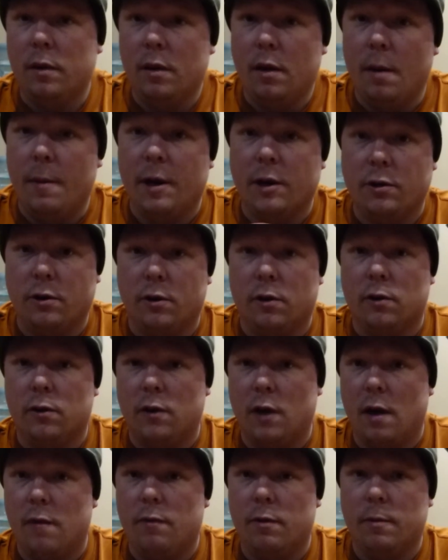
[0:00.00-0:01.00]
I'm actually going to
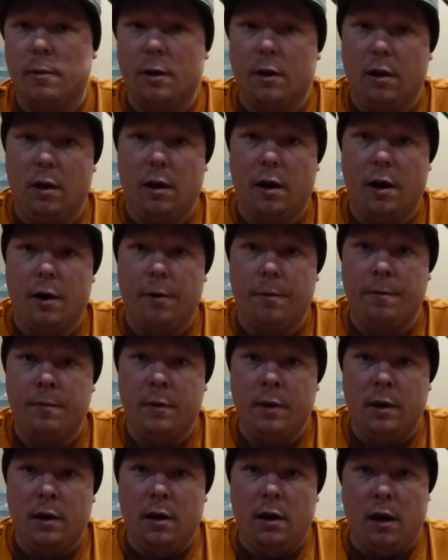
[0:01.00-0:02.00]
save them a little later.
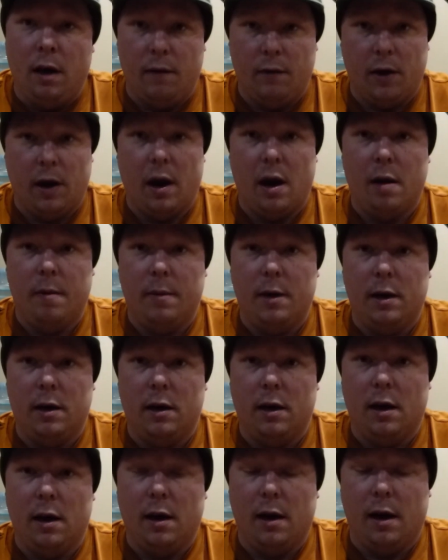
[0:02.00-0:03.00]
If I got to
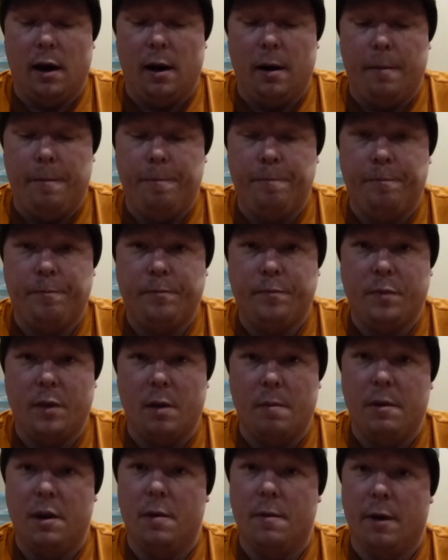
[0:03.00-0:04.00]
make a
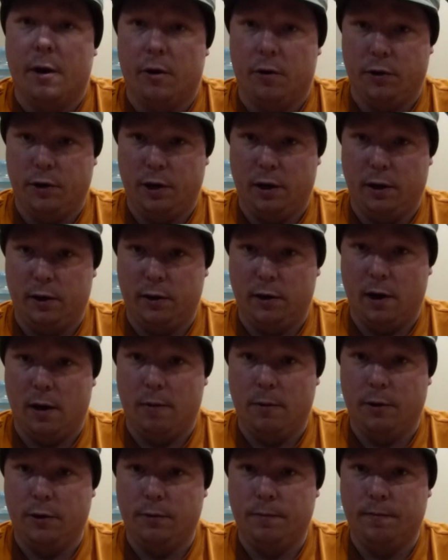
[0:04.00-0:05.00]
peanut butter and jelly
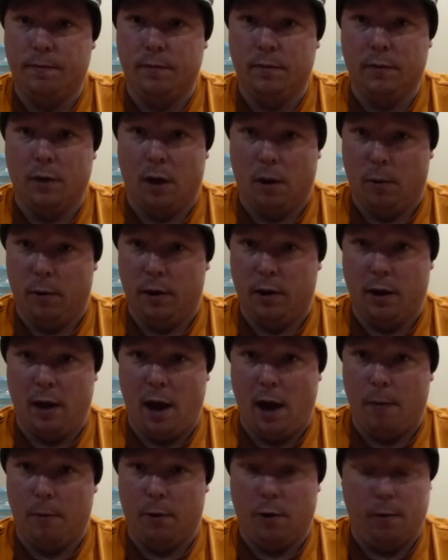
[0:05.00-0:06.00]
sandwich on one of the
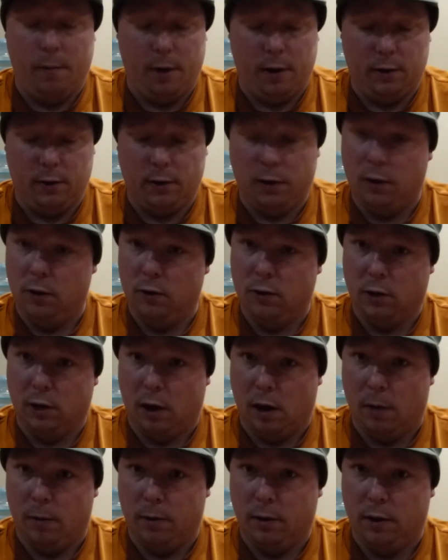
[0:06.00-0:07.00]
hamburger buns that usually
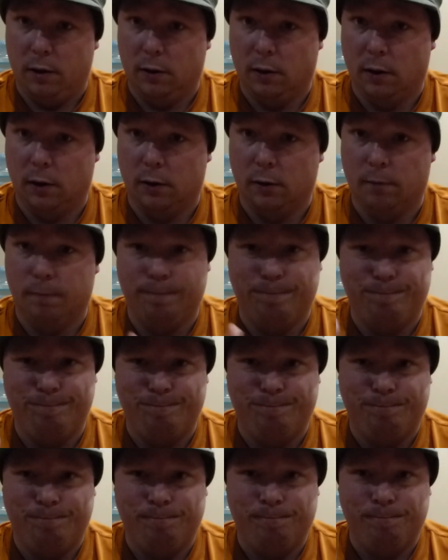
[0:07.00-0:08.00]
come with these things,
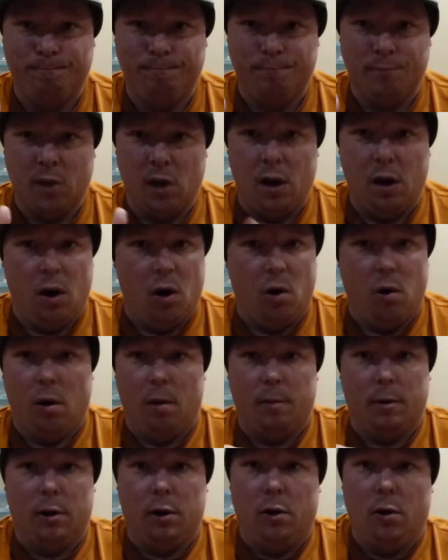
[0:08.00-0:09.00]
oh,
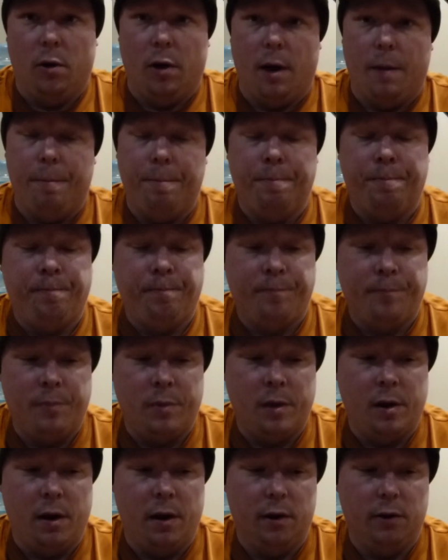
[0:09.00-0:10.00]
I'm going to load up.
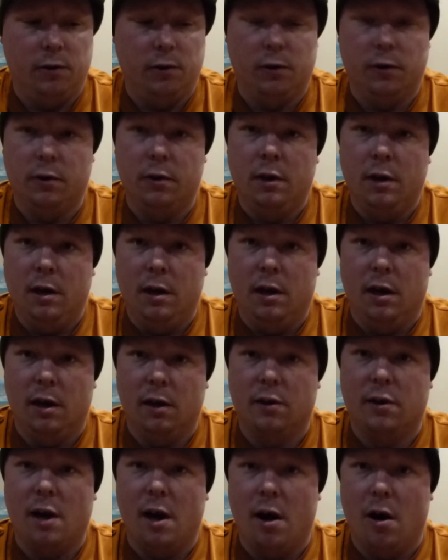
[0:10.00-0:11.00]
It's just, it
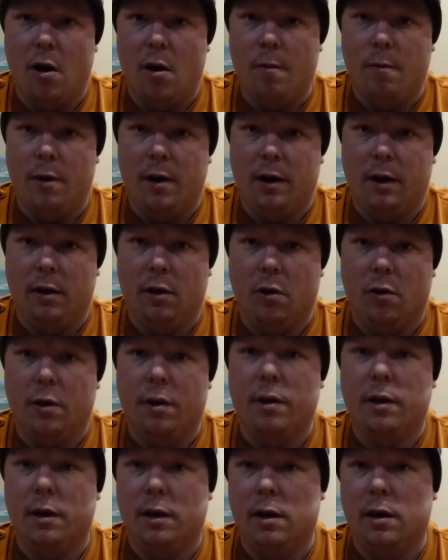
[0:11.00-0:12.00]
is kind of heartbreaking though
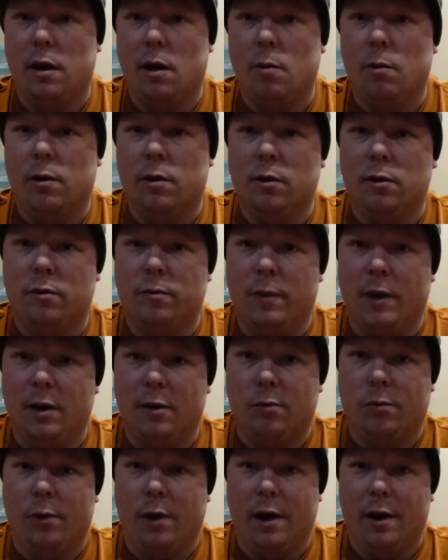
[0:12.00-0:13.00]
that they did get rid of the
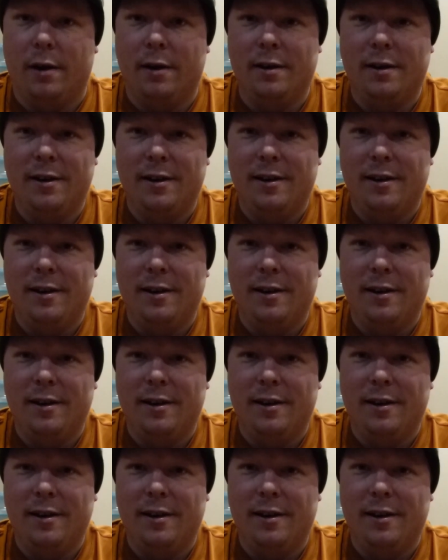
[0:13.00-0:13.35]
space bread.